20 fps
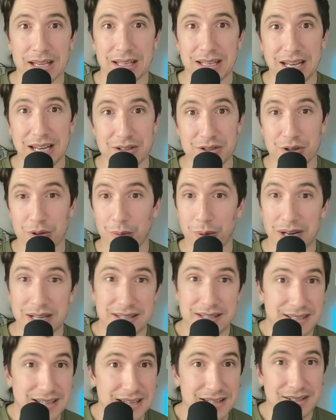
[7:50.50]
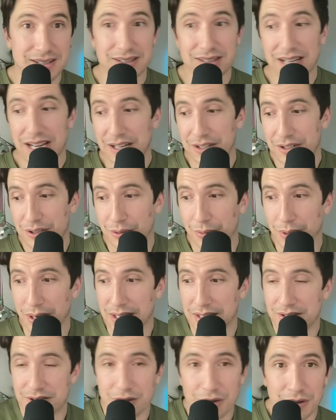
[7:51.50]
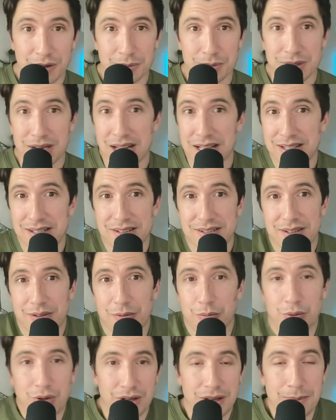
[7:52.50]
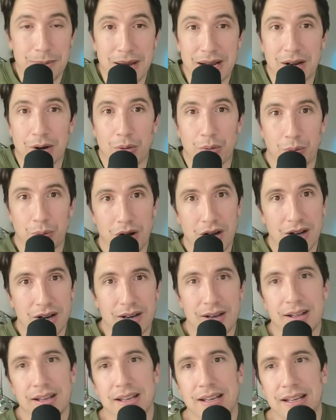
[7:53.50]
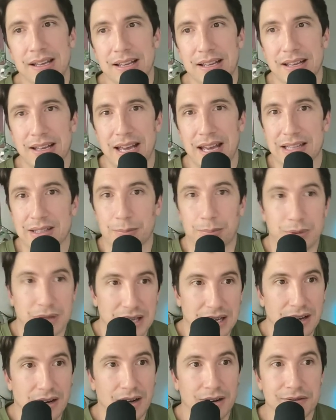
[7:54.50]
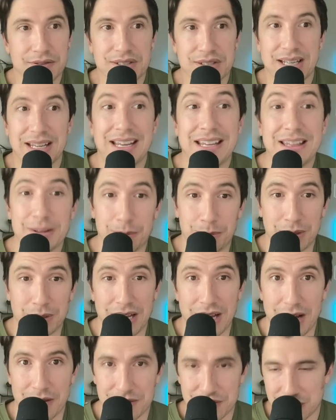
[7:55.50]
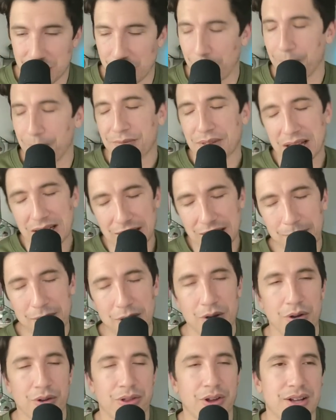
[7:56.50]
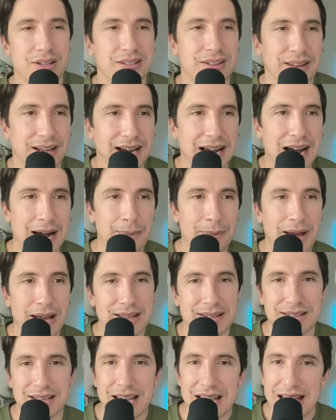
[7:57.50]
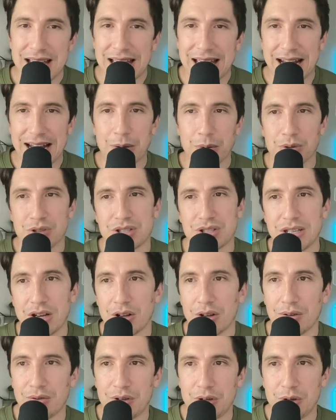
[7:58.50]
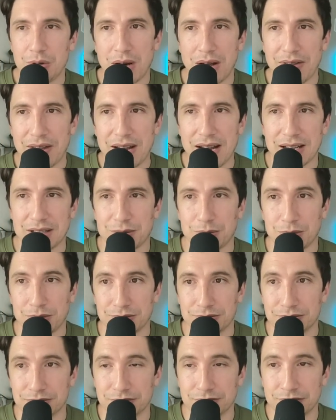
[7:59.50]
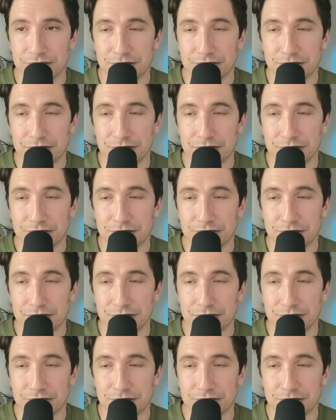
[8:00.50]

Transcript: catch the right season, catch the right circumstances, and really make a run at the playoffs in the playoffs. So let me know your thoughts in the comments, and I will see all of you on the next one.